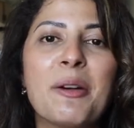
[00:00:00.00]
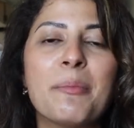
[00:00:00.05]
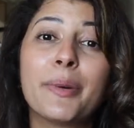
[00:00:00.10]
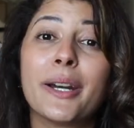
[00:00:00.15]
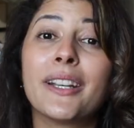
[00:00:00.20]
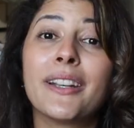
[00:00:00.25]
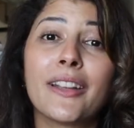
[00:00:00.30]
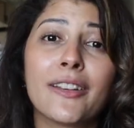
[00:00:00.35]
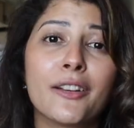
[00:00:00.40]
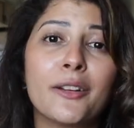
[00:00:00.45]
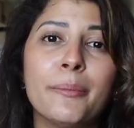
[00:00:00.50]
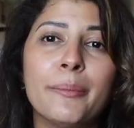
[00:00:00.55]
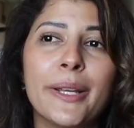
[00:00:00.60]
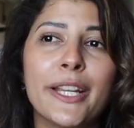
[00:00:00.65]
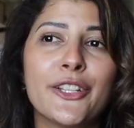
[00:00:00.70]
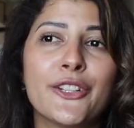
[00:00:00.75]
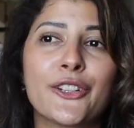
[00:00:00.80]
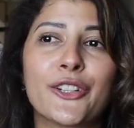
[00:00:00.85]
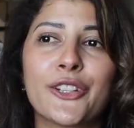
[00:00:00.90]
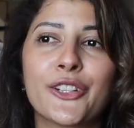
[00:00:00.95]
But another
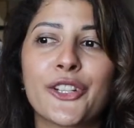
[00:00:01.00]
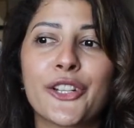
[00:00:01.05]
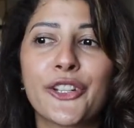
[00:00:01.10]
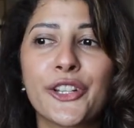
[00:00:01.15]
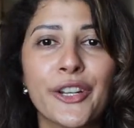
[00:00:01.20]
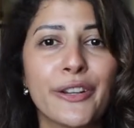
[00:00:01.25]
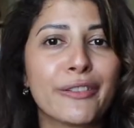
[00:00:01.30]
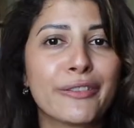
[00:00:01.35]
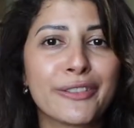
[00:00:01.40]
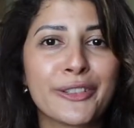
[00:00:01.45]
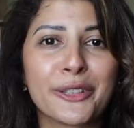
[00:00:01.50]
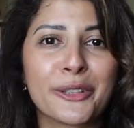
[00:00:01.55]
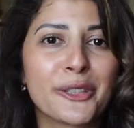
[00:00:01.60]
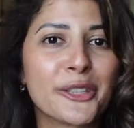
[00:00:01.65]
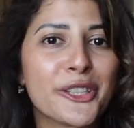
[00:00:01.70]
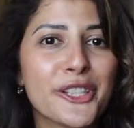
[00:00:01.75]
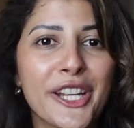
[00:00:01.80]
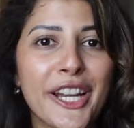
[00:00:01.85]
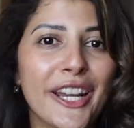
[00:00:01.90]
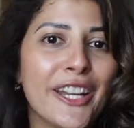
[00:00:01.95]
major shift or
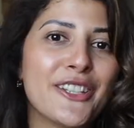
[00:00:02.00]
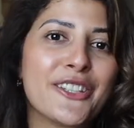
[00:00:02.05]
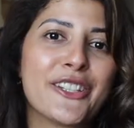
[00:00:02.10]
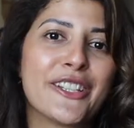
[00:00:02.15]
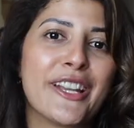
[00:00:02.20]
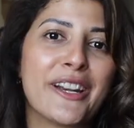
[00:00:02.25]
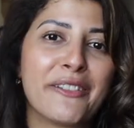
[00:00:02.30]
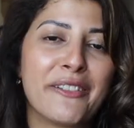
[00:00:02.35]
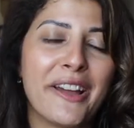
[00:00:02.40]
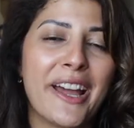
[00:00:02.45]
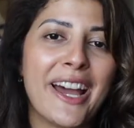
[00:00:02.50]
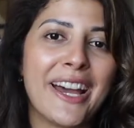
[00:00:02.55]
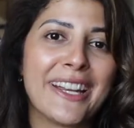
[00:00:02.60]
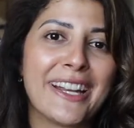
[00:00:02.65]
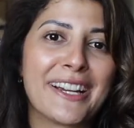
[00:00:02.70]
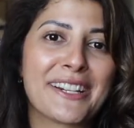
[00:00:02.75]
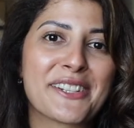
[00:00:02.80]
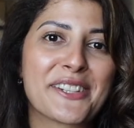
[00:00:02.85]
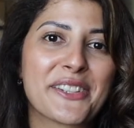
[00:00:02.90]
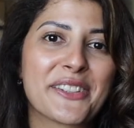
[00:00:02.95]
change that I've had
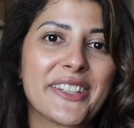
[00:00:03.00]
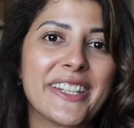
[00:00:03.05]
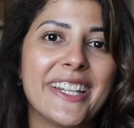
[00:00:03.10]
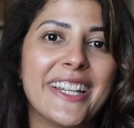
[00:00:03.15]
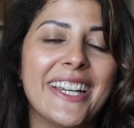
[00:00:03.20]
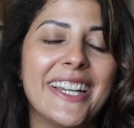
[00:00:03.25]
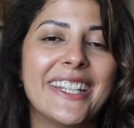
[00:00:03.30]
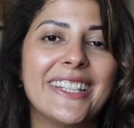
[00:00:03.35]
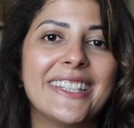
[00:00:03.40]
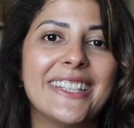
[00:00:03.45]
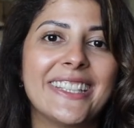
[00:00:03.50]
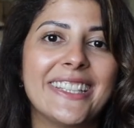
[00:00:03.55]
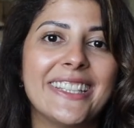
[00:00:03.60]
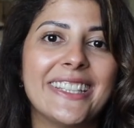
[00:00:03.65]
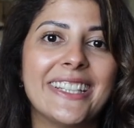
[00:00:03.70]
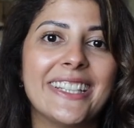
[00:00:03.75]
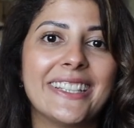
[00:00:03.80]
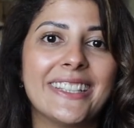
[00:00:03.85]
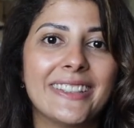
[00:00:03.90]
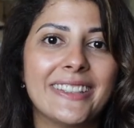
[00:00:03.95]
actually in
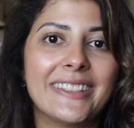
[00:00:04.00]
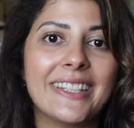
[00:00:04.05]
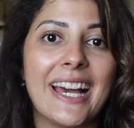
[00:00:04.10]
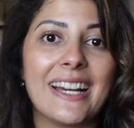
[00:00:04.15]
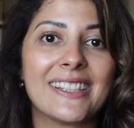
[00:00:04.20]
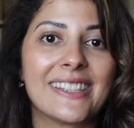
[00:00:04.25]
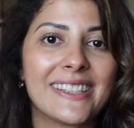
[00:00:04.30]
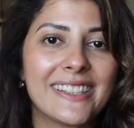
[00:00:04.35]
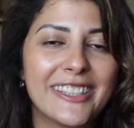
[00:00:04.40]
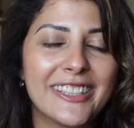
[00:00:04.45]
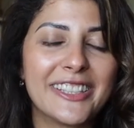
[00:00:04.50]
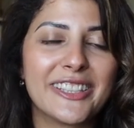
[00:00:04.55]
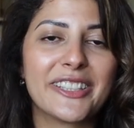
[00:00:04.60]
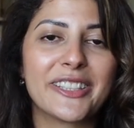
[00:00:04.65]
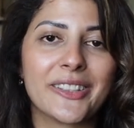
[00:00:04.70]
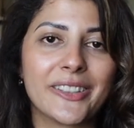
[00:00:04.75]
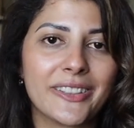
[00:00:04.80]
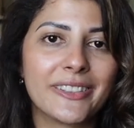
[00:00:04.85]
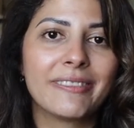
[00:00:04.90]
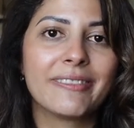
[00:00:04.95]
the last year
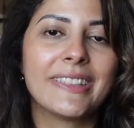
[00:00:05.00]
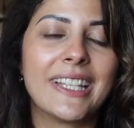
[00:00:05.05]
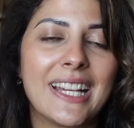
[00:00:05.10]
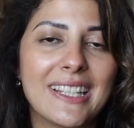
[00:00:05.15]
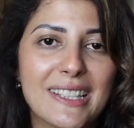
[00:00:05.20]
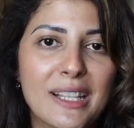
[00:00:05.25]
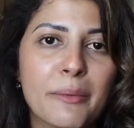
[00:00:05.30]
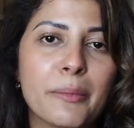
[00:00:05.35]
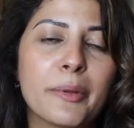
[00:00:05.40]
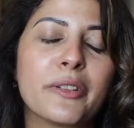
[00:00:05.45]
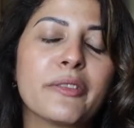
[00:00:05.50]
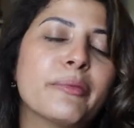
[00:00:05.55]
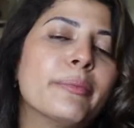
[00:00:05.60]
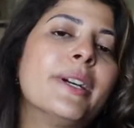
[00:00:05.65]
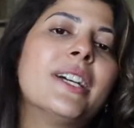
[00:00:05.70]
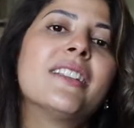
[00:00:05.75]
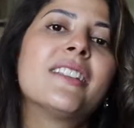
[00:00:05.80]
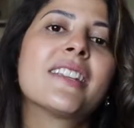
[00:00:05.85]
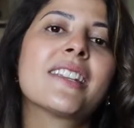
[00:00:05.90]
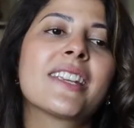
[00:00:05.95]
or last couple of
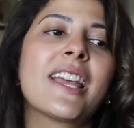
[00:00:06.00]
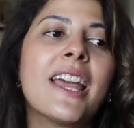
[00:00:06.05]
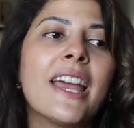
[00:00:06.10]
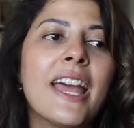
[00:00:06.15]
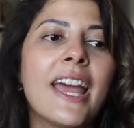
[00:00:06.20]
months